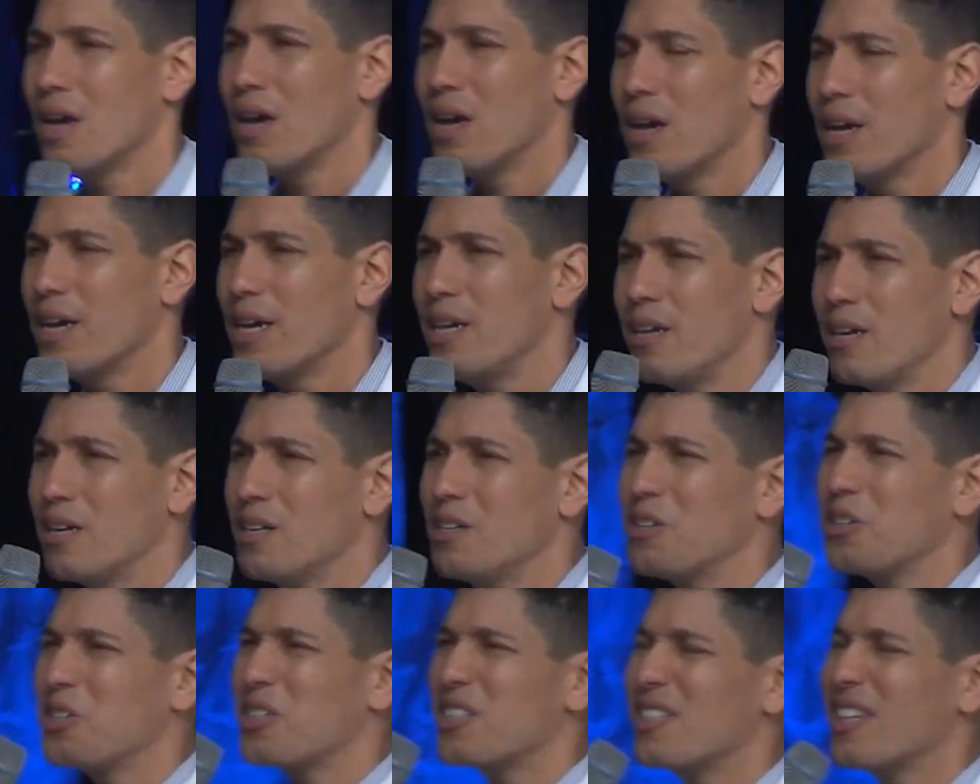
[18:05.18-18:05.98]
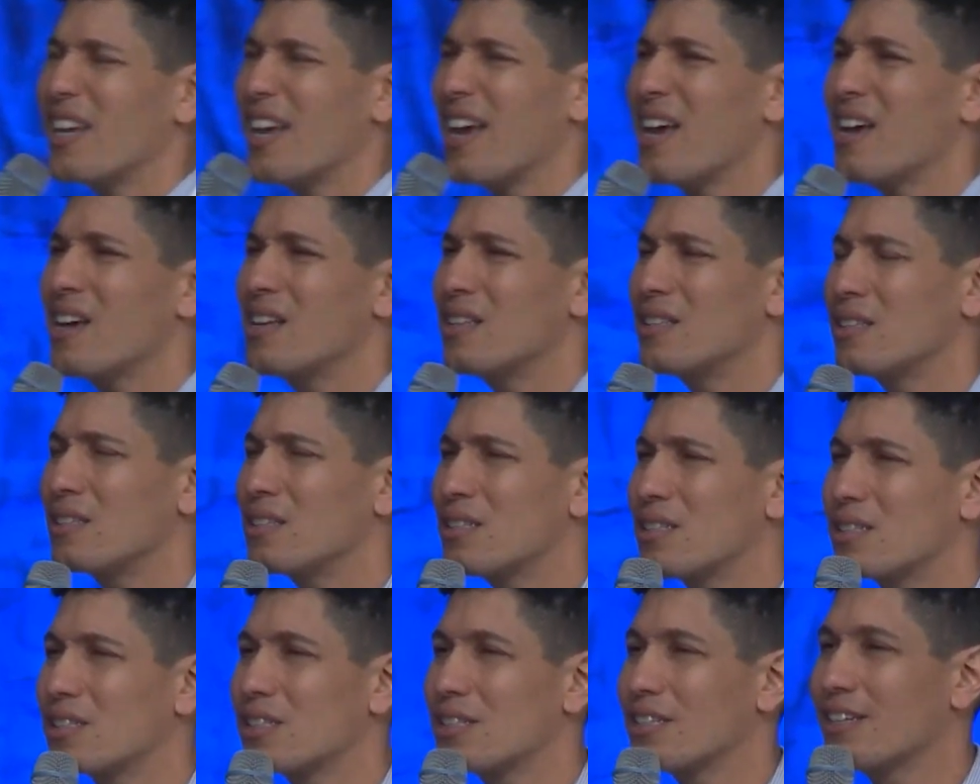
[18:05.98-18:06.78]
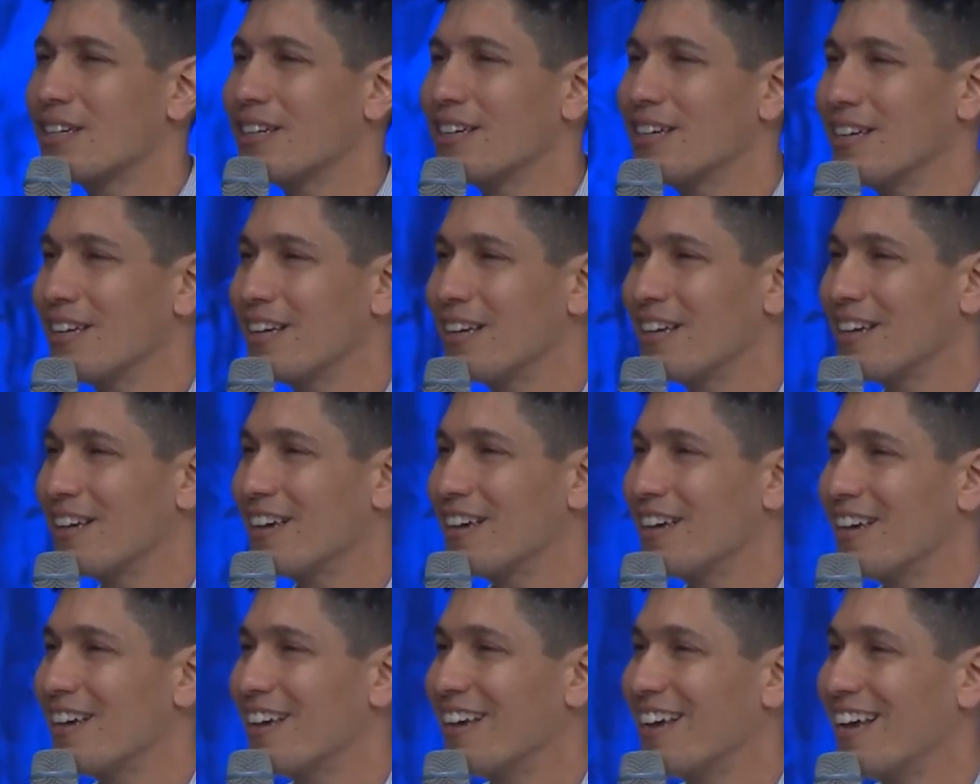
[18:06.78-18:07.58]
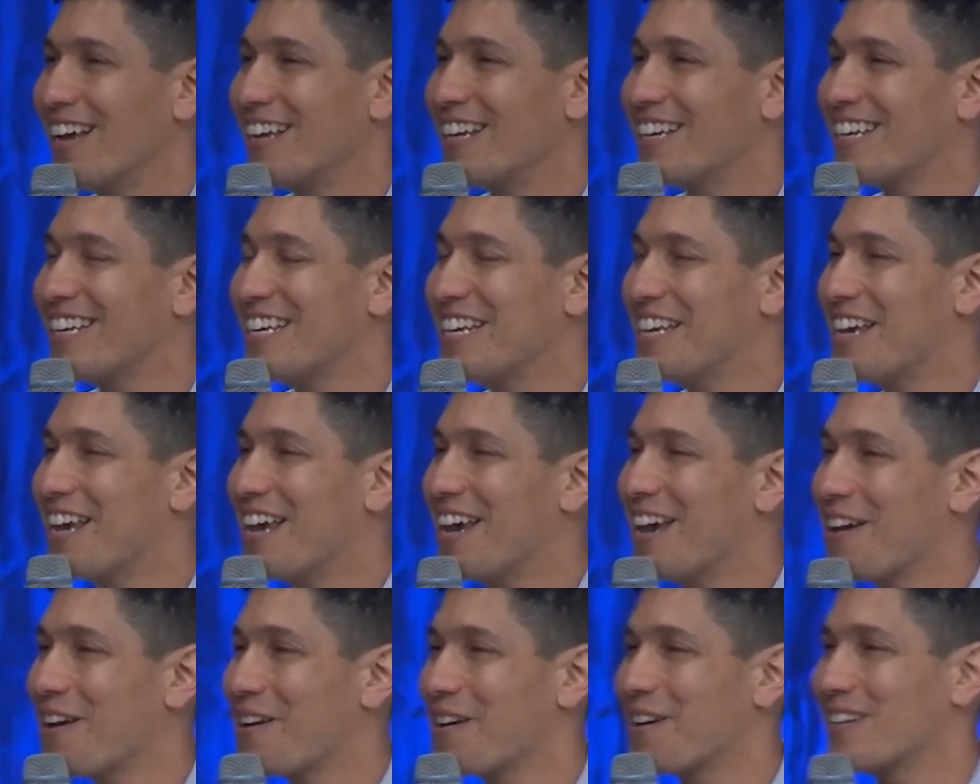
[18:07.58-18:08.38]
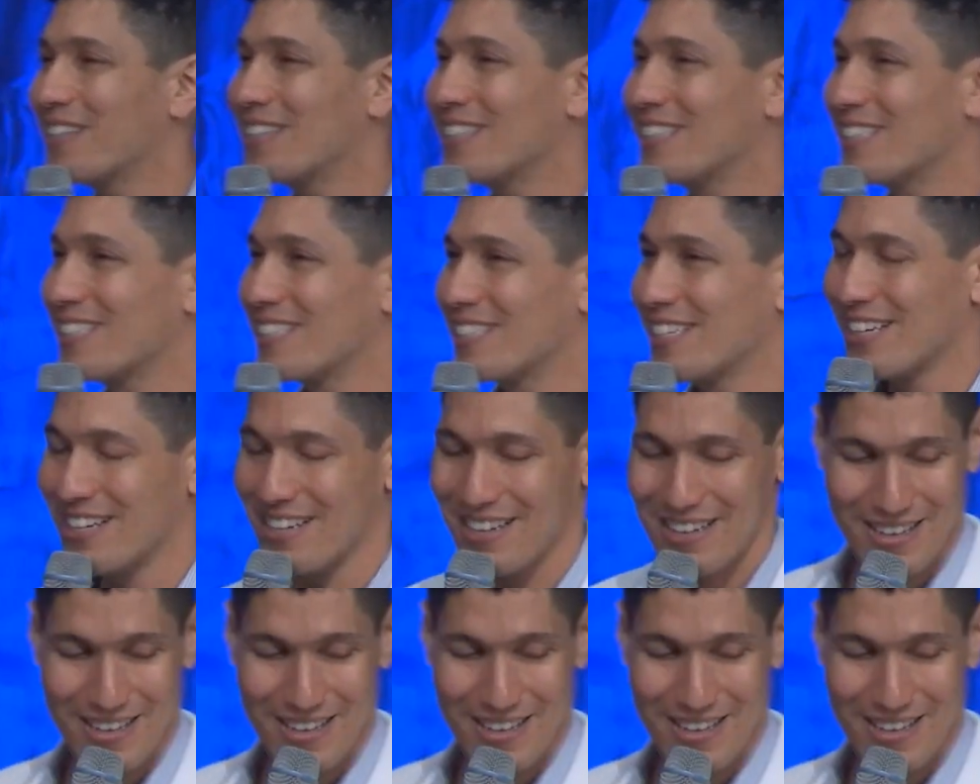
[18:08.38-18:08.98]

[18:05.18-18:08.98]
He understands and He cares.